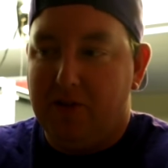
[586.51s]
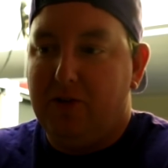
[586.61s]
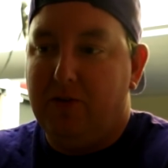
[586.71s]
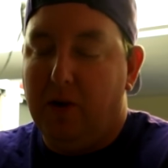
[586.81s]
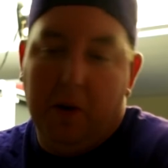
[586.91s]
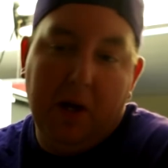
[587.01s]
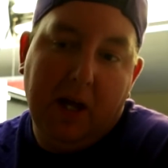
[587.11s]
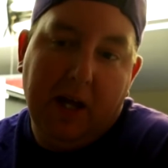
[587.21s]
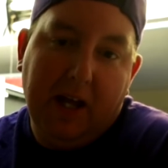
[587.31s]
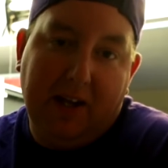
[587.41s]
So
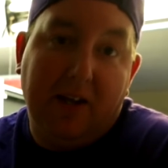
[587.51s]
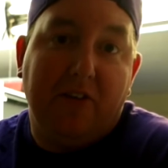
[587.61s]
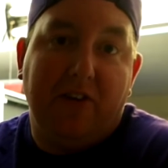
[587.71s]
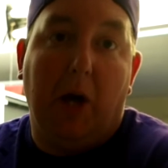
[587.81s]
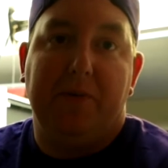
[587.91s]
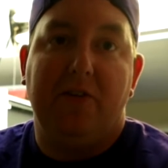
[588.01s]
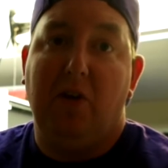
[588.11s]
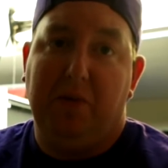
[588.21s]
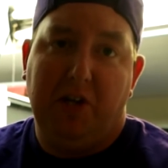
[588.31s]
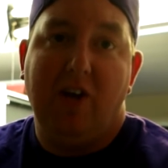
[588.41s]
it does help to
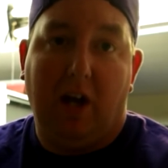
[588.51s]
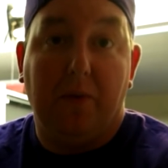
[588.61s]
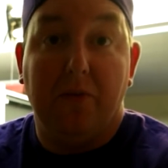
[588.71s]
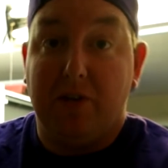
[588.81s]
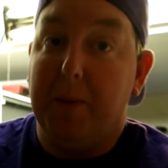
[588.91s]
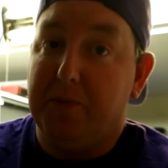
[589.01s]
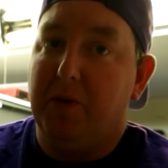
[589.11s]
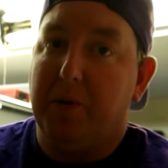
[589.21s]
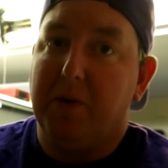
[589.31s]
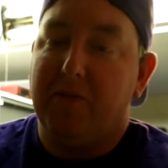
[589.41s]
certainly check those tubs and
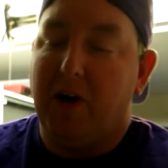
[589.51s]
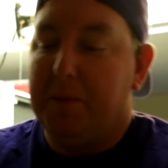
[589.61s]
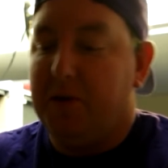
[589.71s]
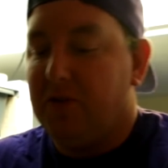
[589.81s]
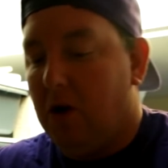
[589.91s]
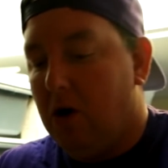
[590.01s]
know your environment's